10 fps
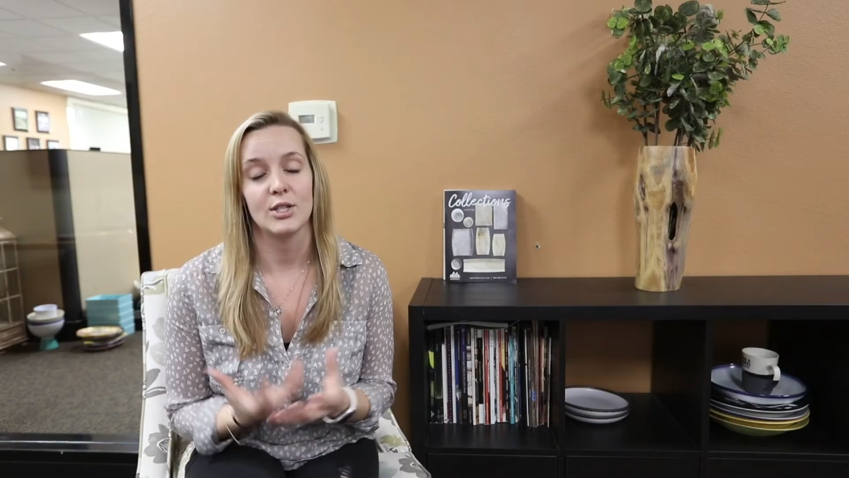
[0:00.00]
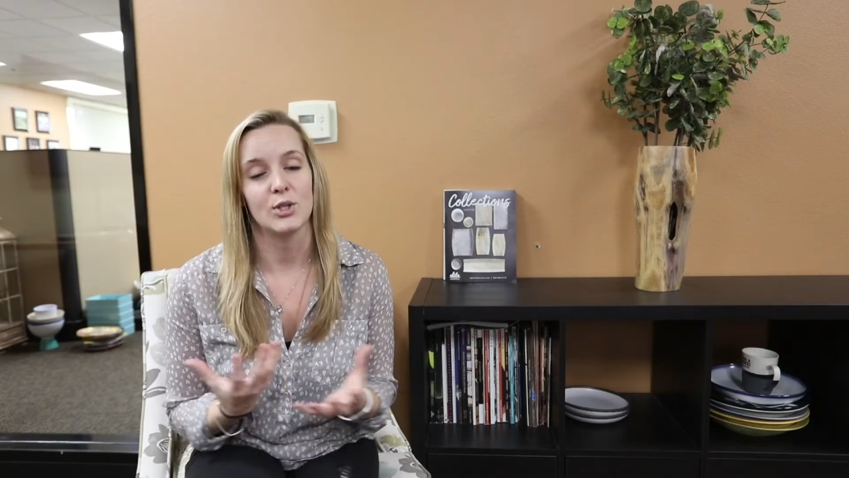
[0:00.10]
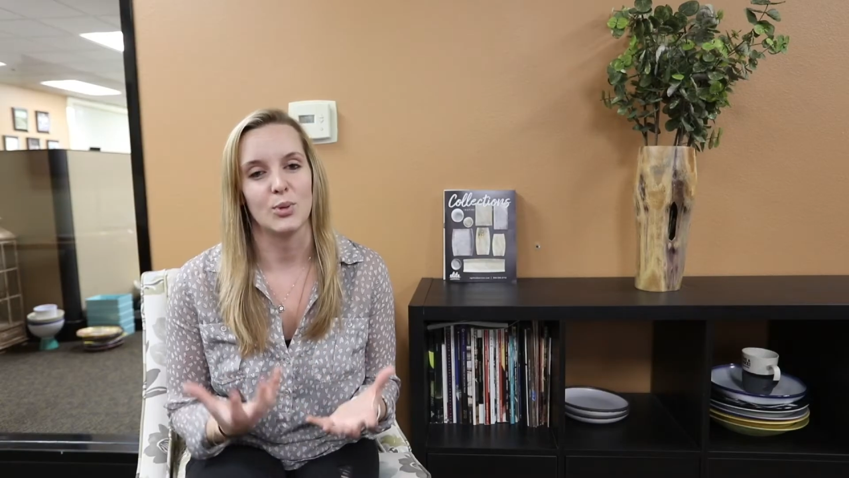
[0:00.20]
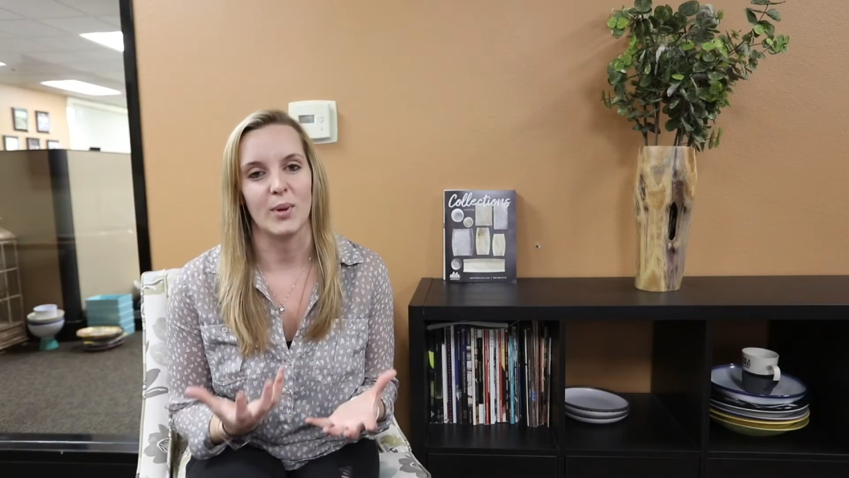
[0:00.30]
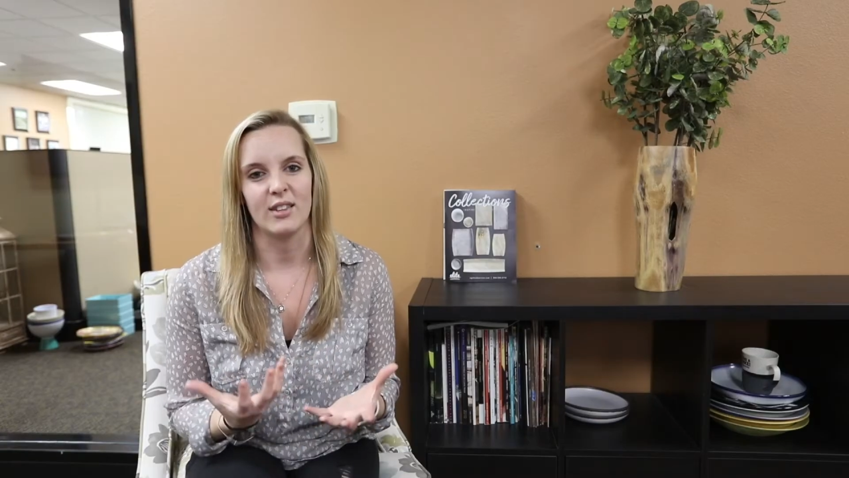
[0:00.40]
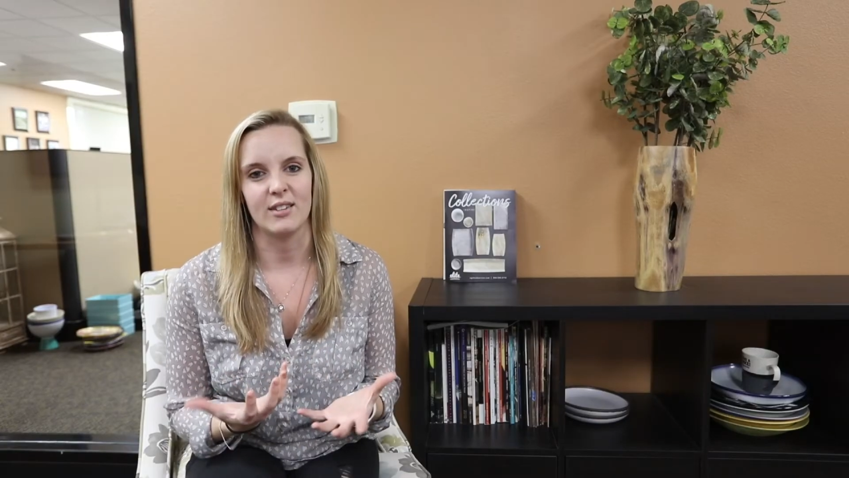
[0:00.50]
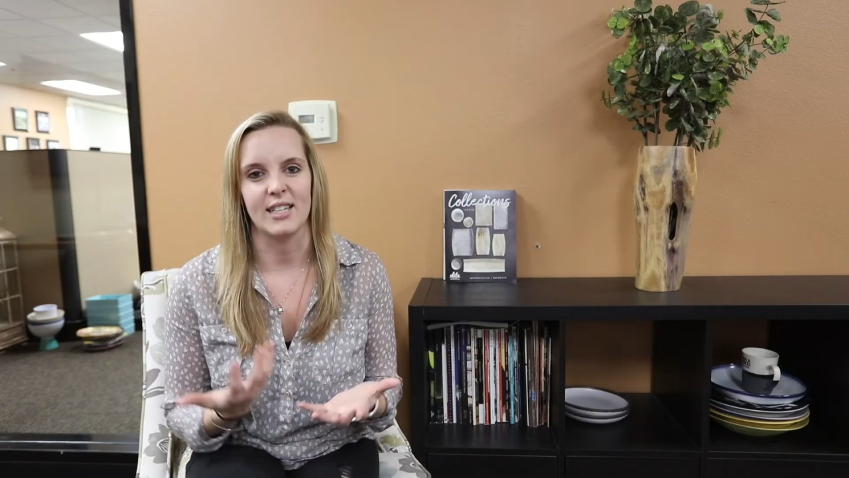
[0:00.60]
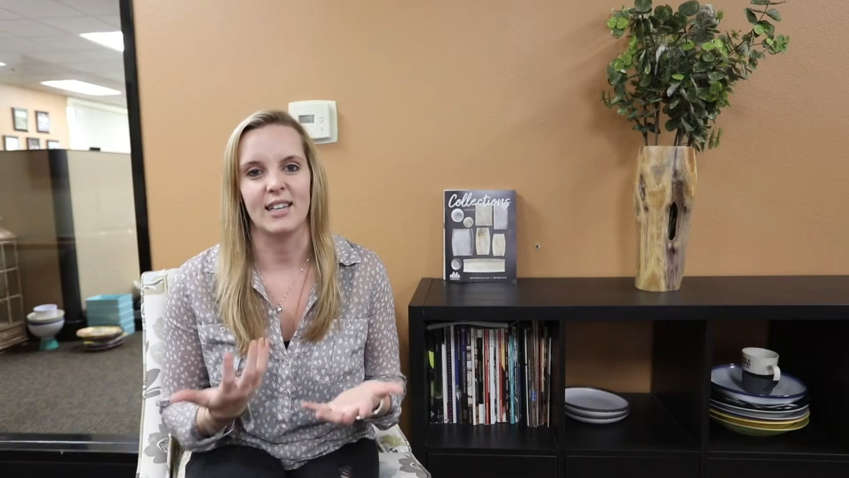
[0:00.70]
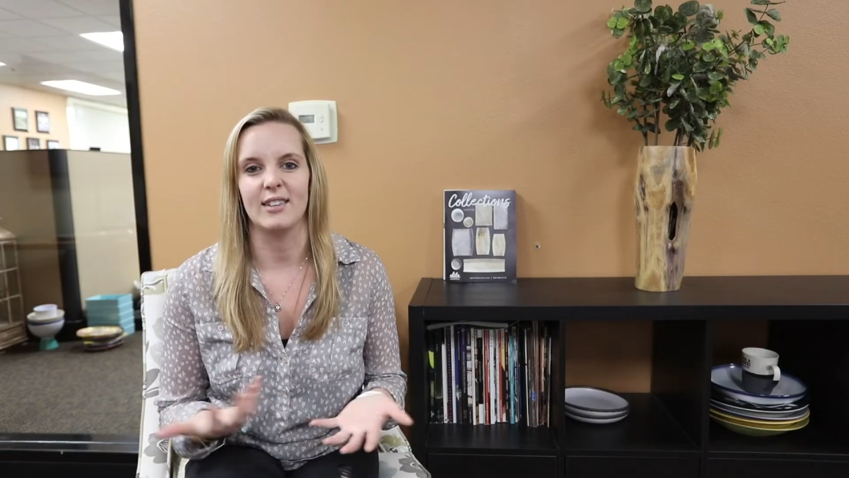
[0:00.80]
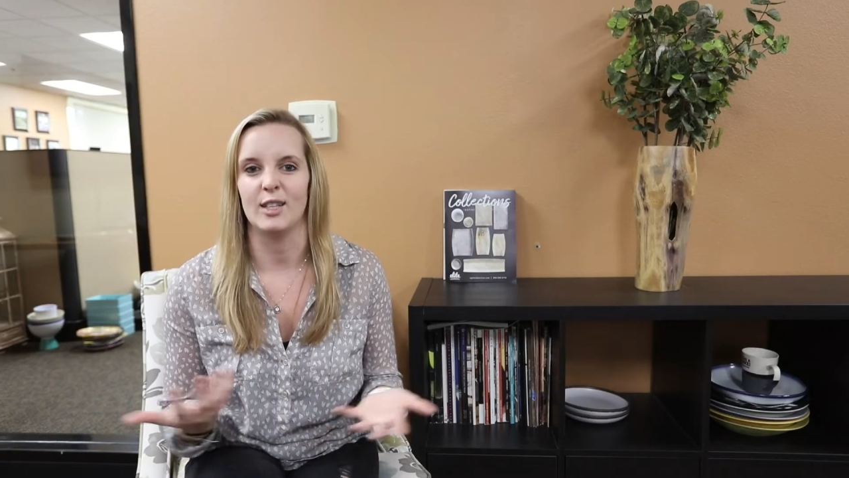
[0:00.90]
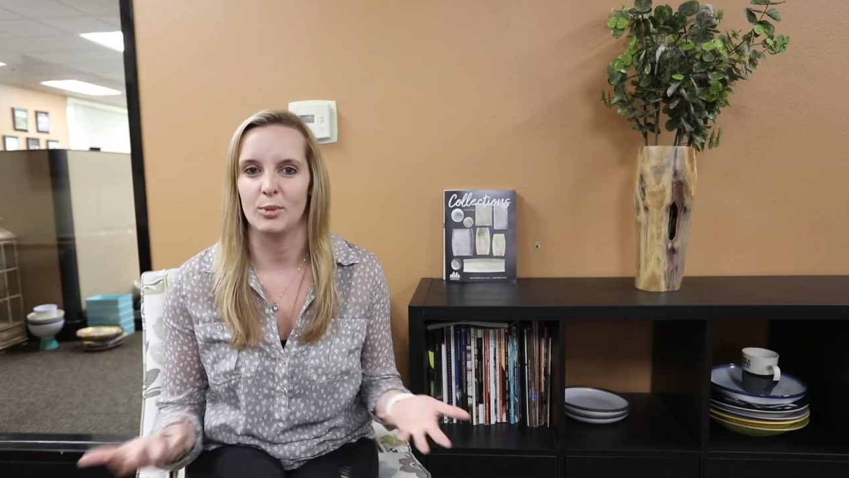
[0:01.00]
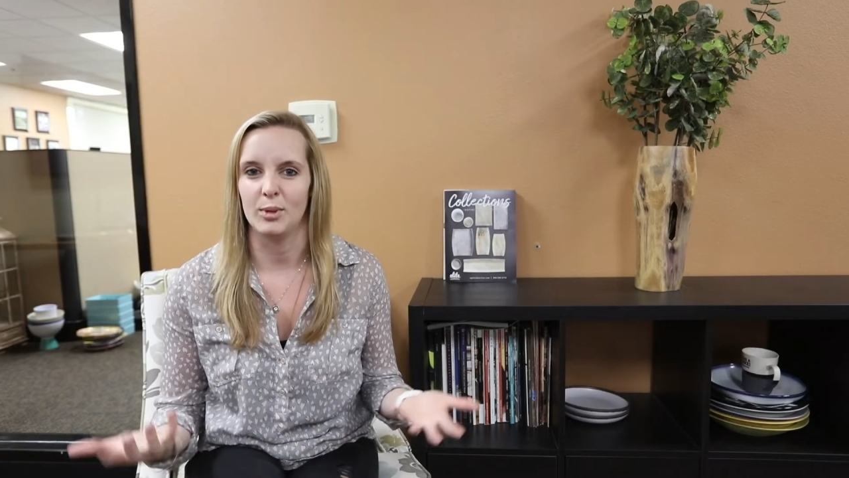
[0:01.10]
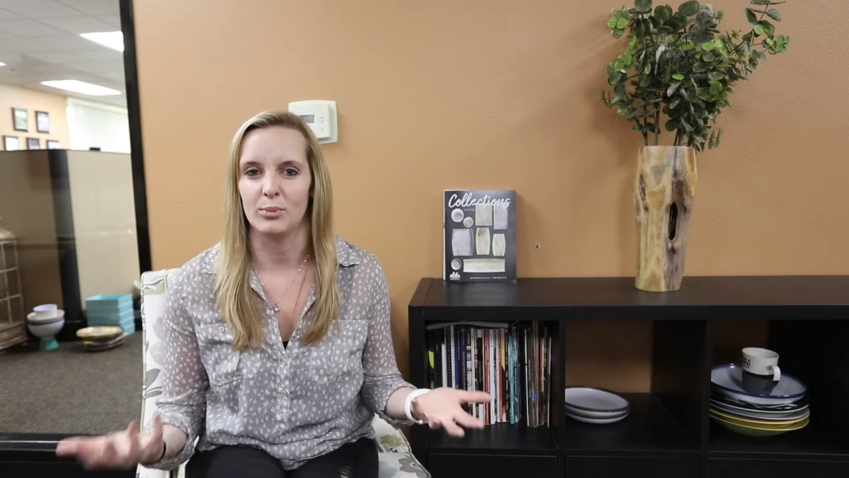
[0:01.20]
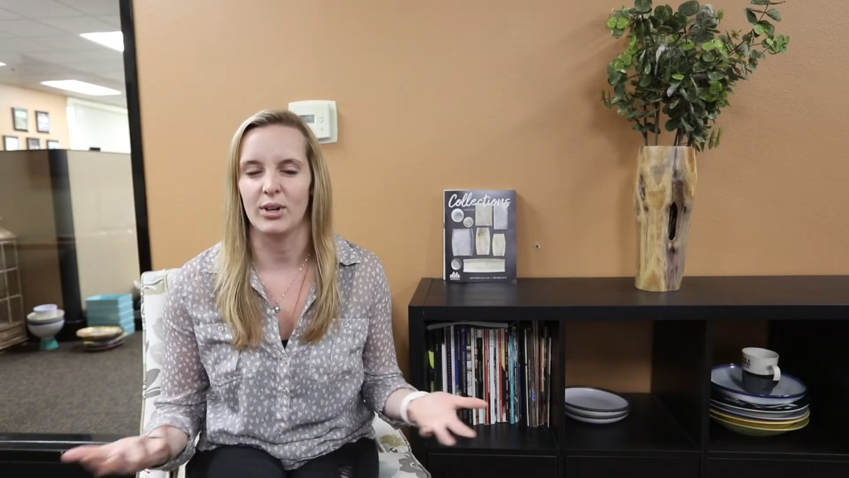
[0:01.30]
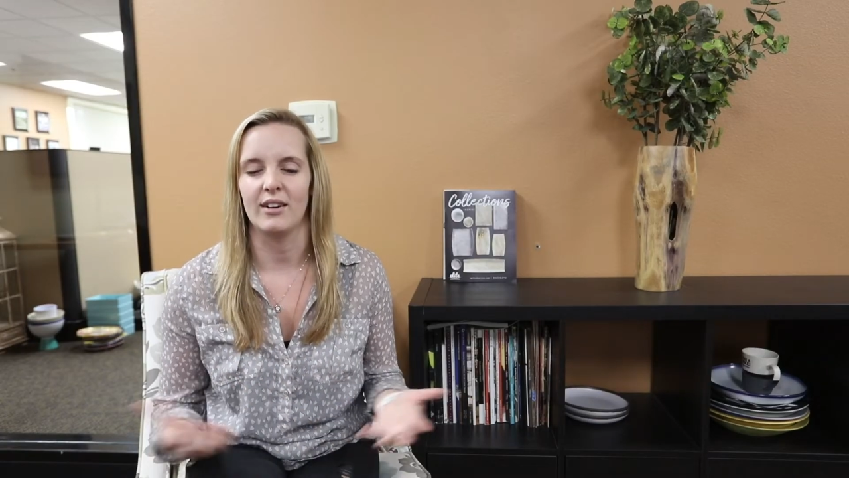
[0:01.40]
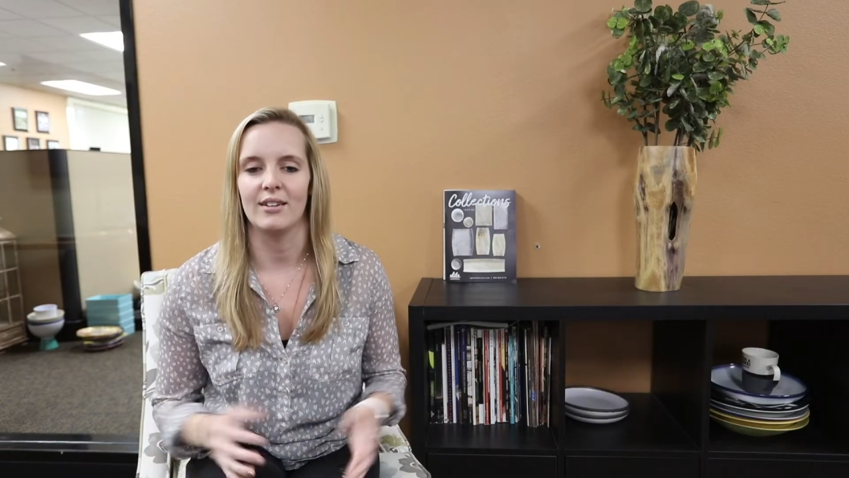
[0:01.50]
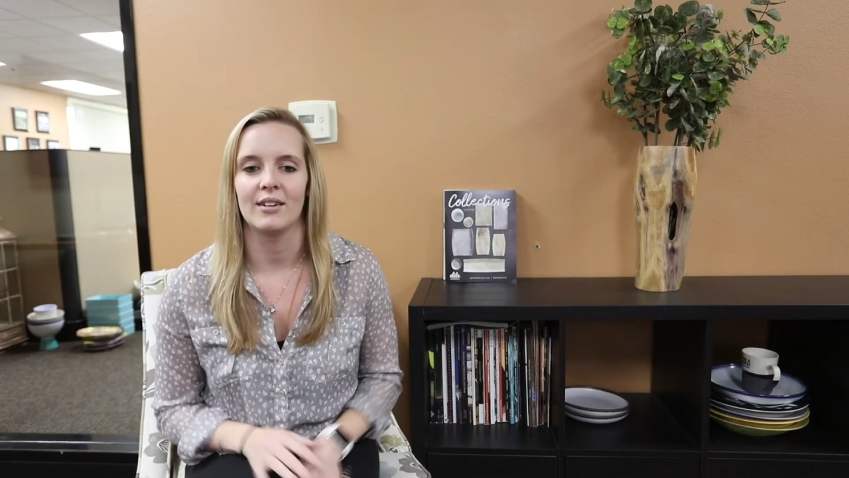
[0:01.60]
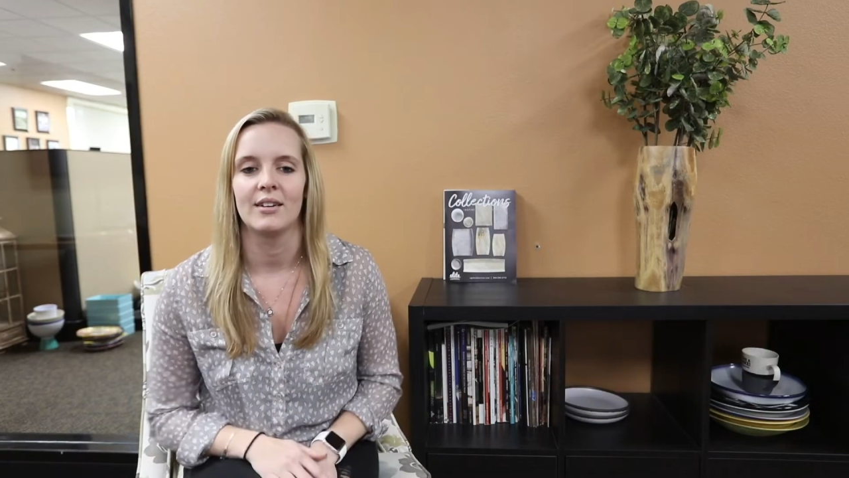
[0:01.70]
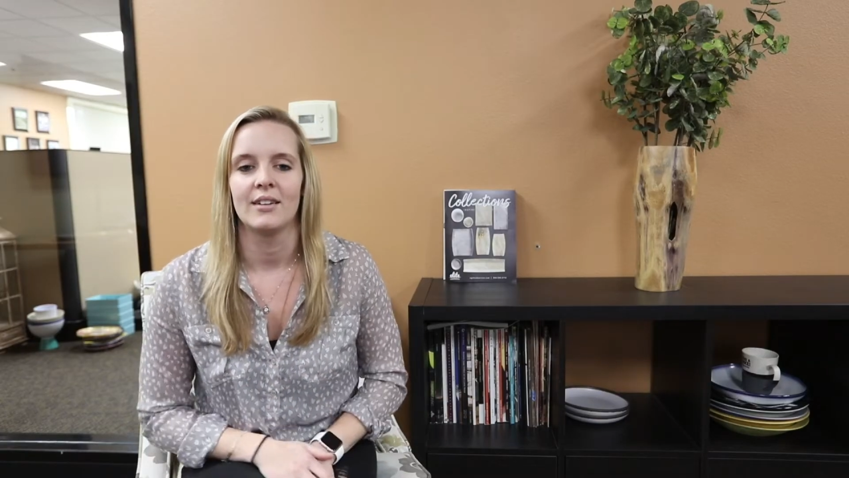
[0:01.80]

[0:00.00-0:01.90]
just to make their day a little bit brighter.